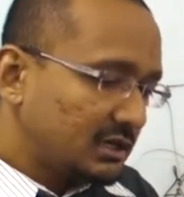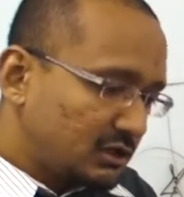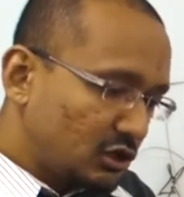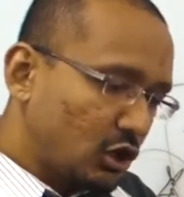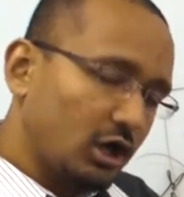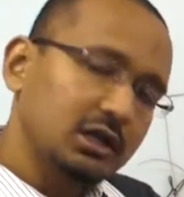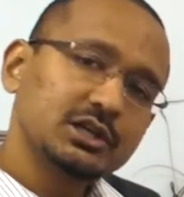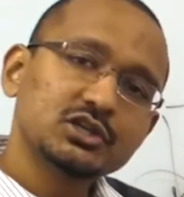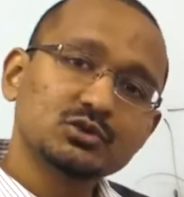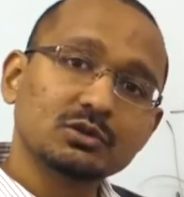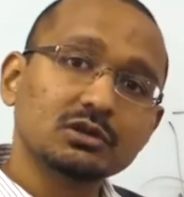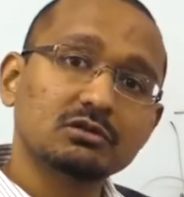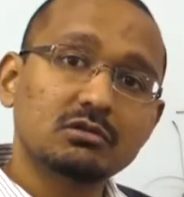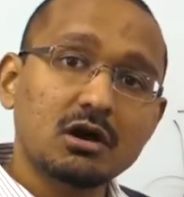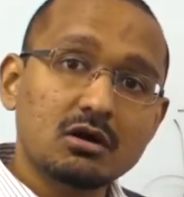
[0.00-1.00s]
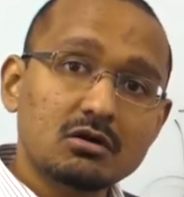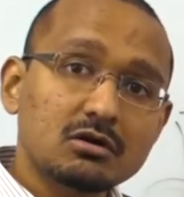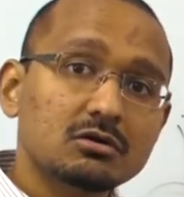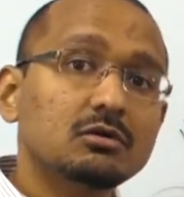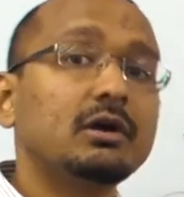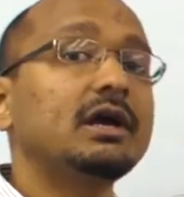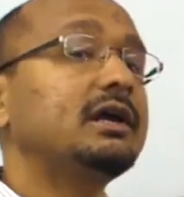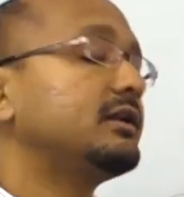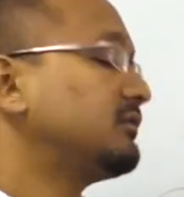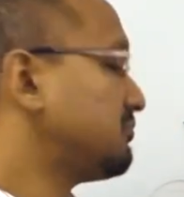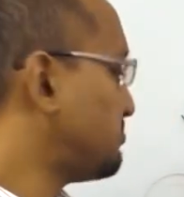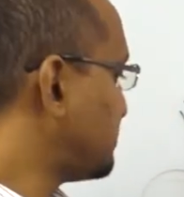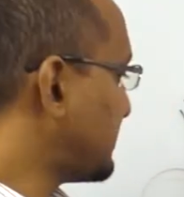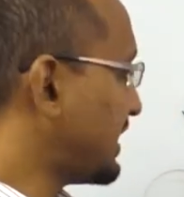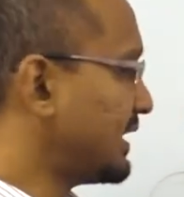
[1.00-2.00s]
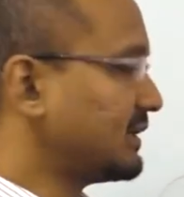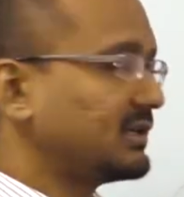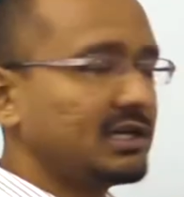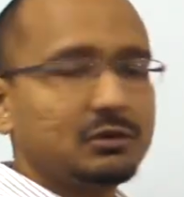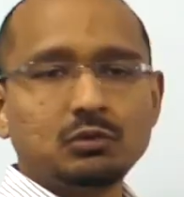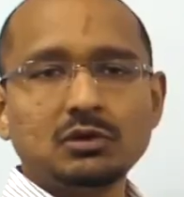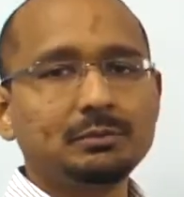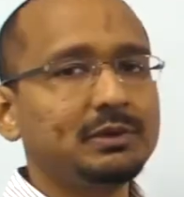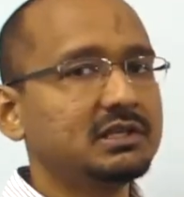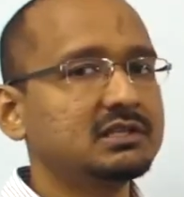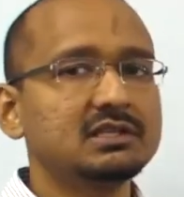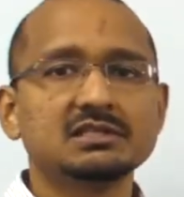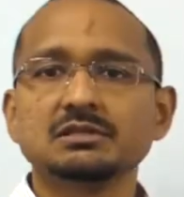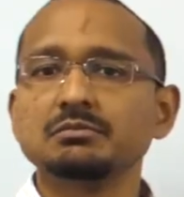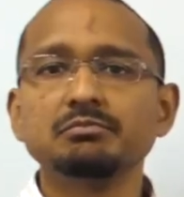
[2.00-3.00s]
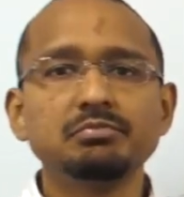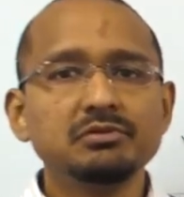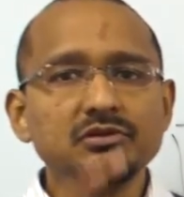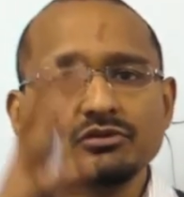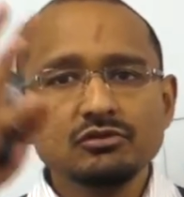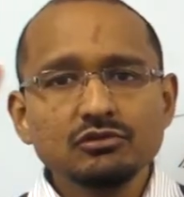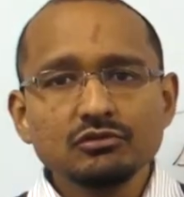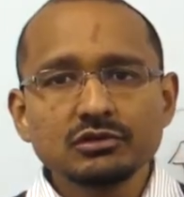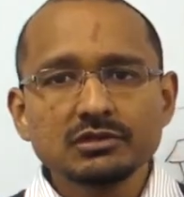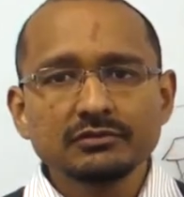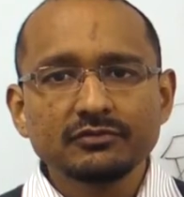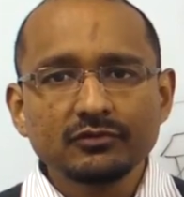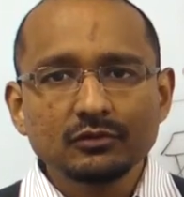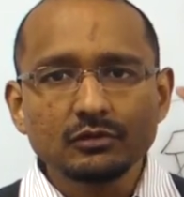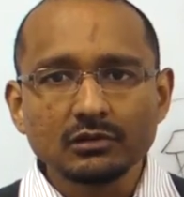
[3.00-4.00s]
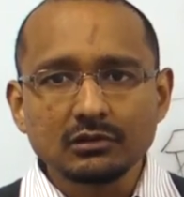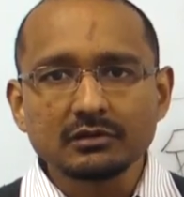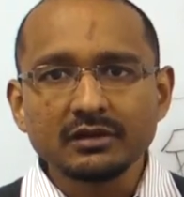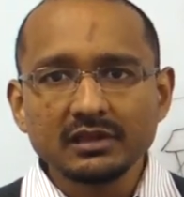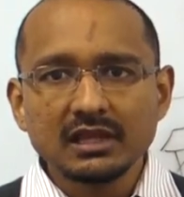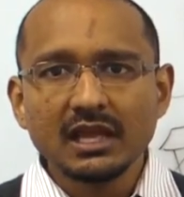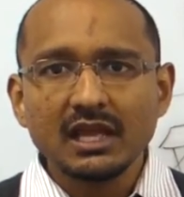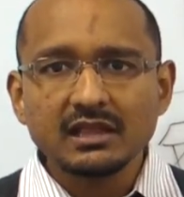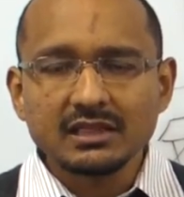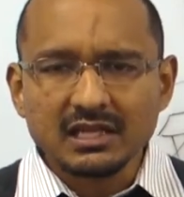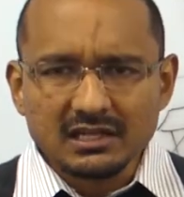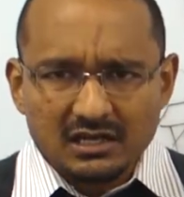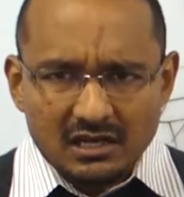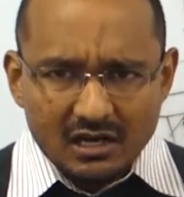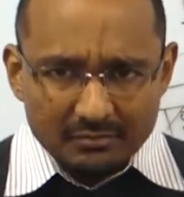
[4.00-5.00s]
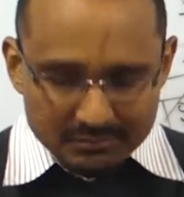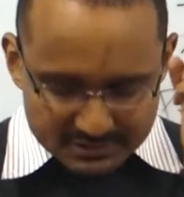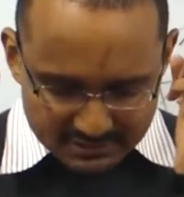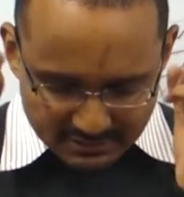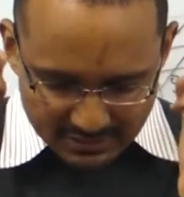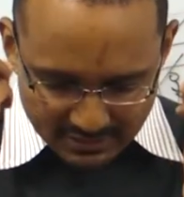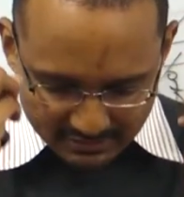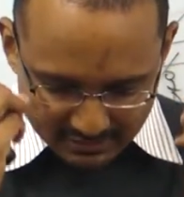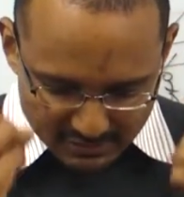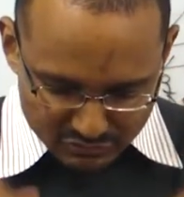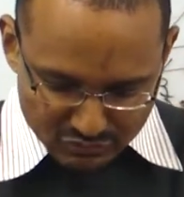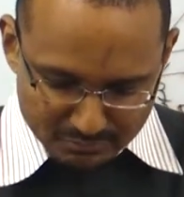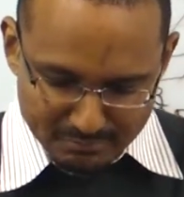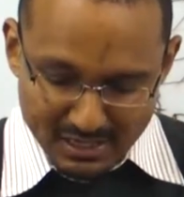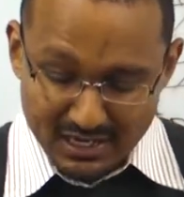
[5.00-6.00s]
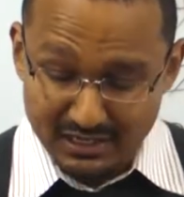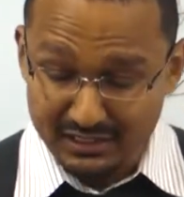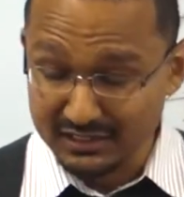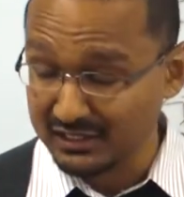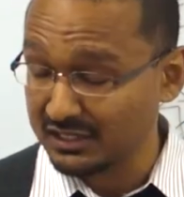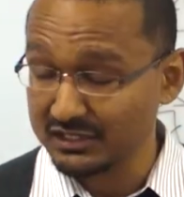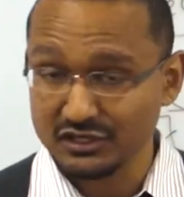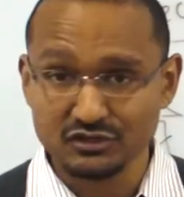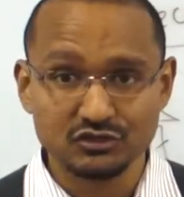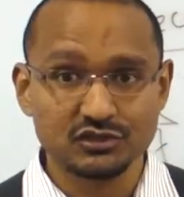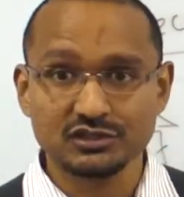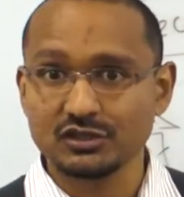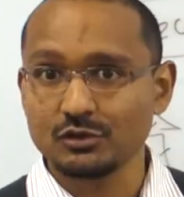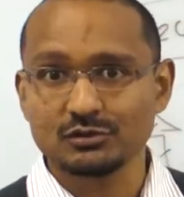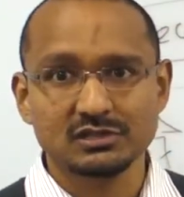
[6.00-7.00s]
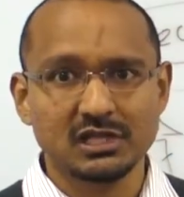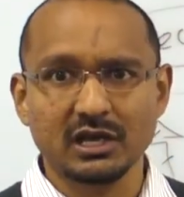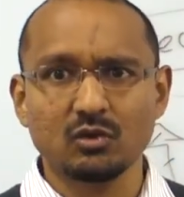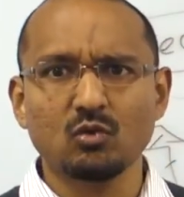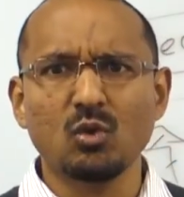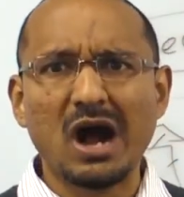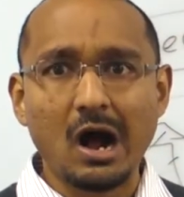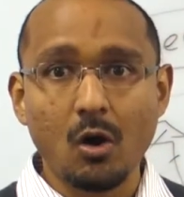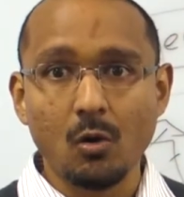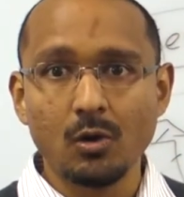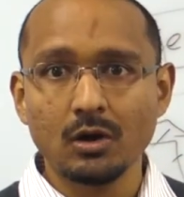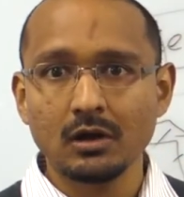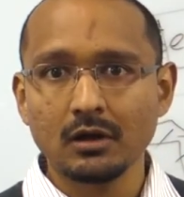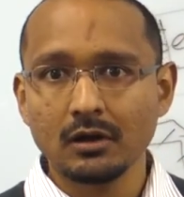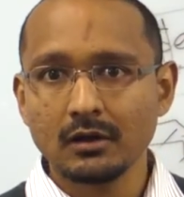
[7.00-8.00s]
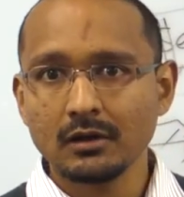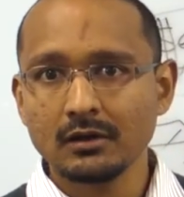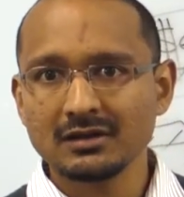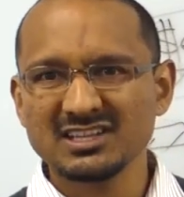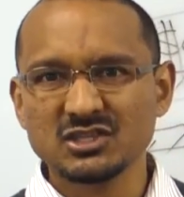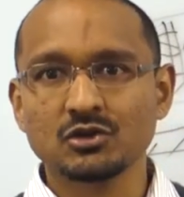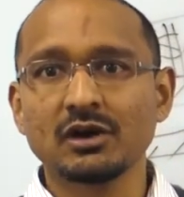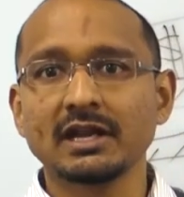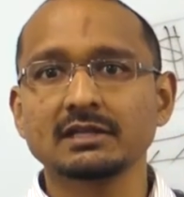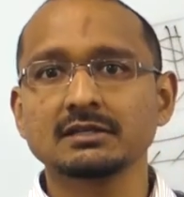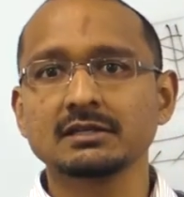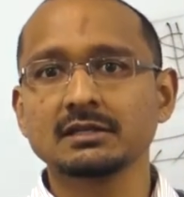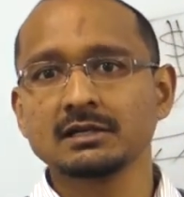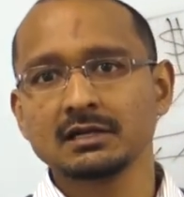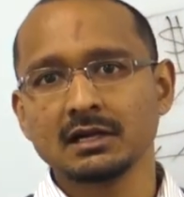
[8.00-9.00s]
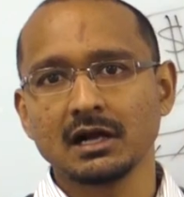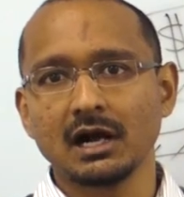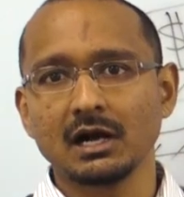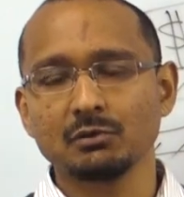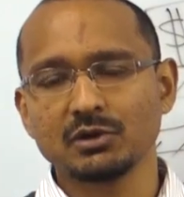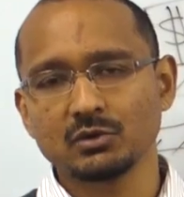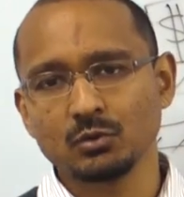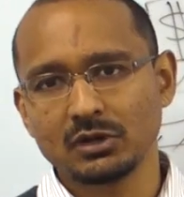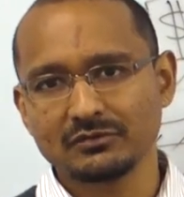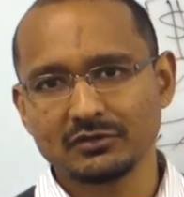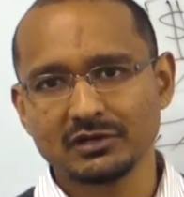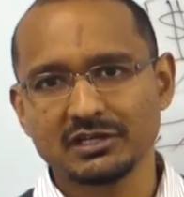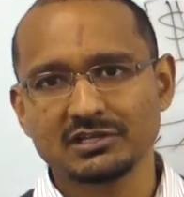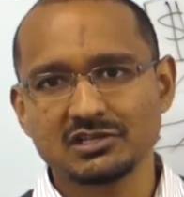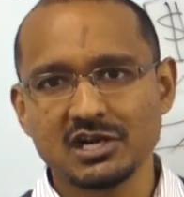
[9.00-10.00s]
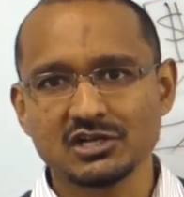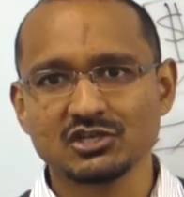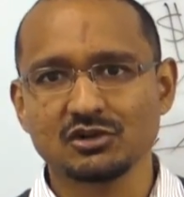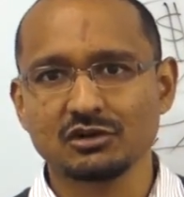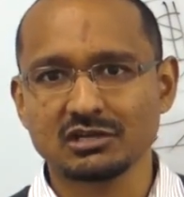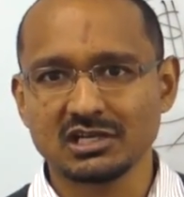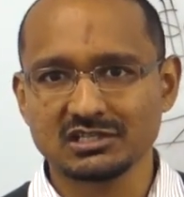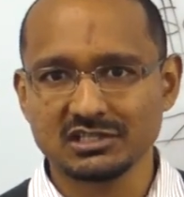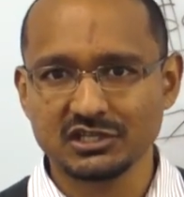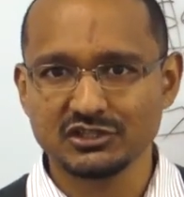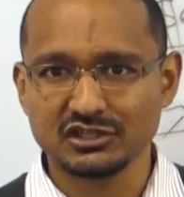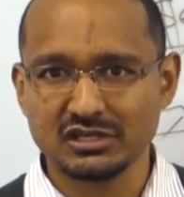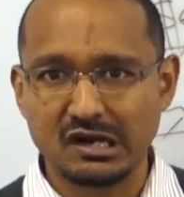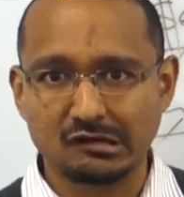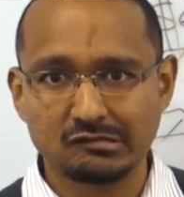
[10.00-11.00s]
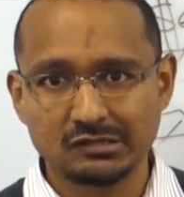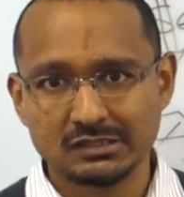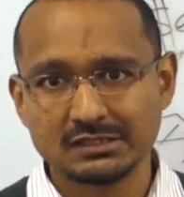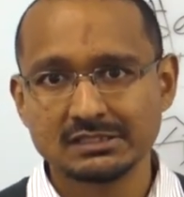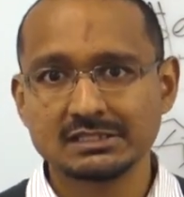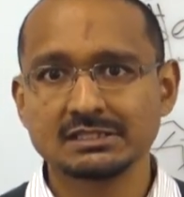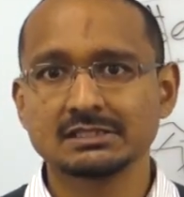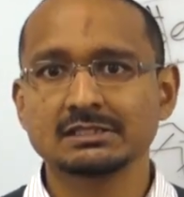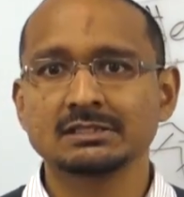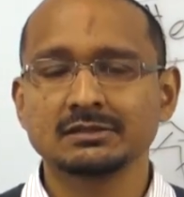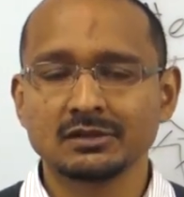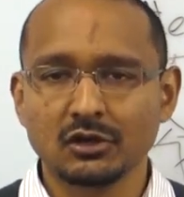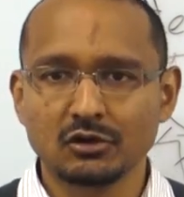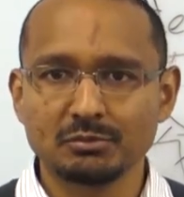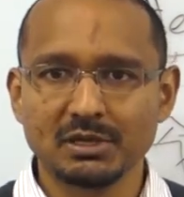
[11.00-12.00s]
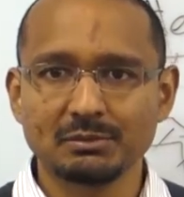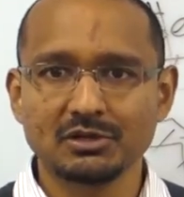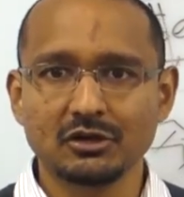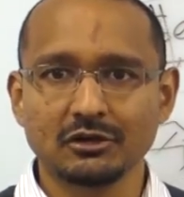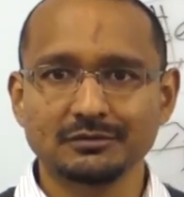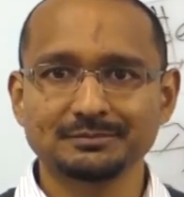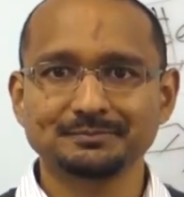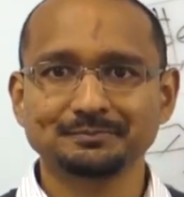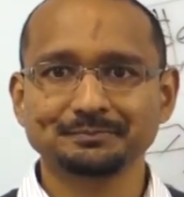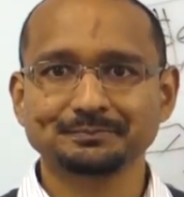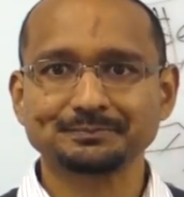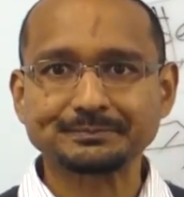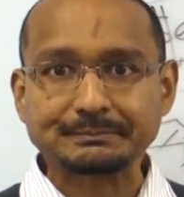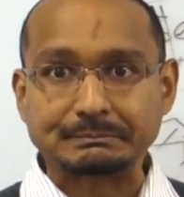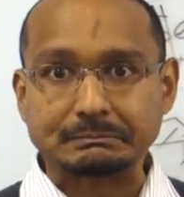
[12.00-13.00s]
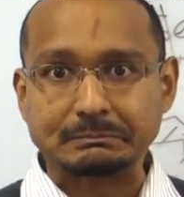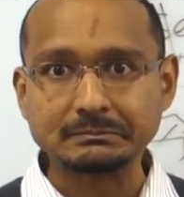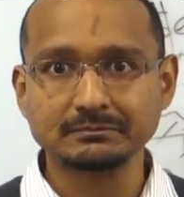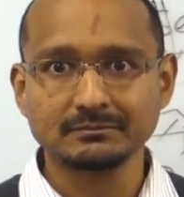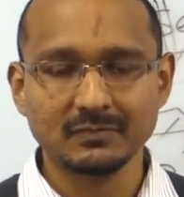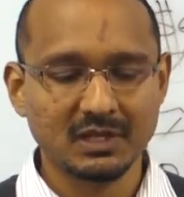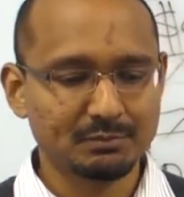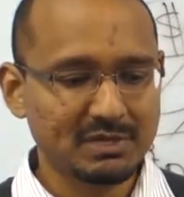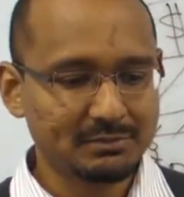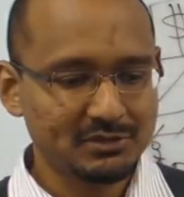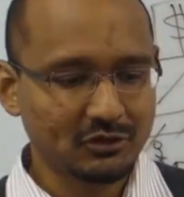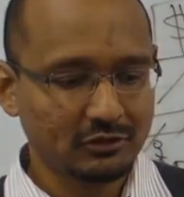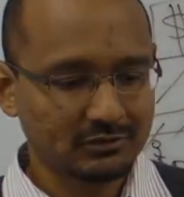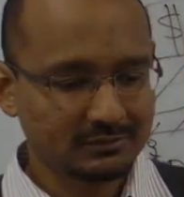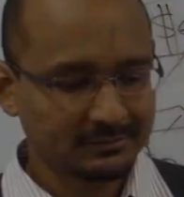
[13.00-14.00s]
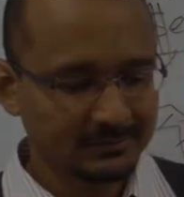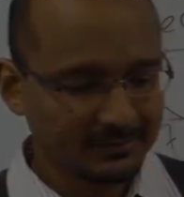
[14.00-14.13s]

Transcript: knowledge will grow and it will be this beautiful thing that comes together in your mind and then just goes like, wow, that's great. I want to work for an international organization now. Or maybe not. Maybe not.